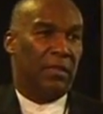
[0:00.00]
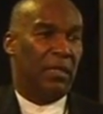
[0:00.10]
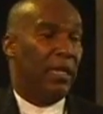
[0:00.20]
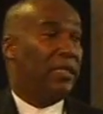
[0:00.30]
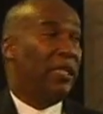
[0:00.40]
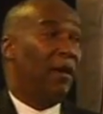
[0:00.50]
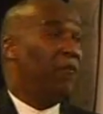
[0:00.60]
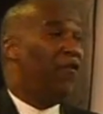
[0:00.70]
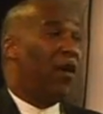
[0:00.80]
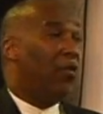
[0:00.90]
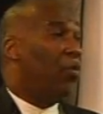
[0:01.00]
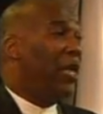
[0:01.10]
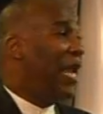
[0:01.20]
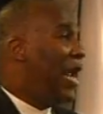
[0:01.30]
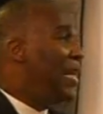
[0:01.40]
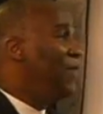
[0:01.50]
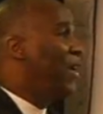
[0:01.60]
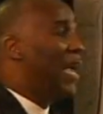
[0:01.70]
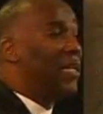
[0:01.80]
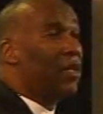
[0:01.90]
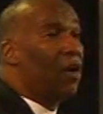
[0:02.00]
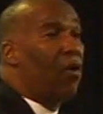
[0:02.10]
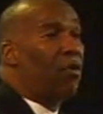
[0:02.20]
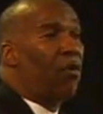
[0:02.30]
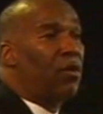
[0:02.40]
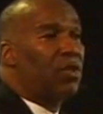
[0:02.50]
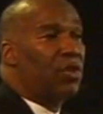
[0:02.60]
And some folk, we can't even get to go across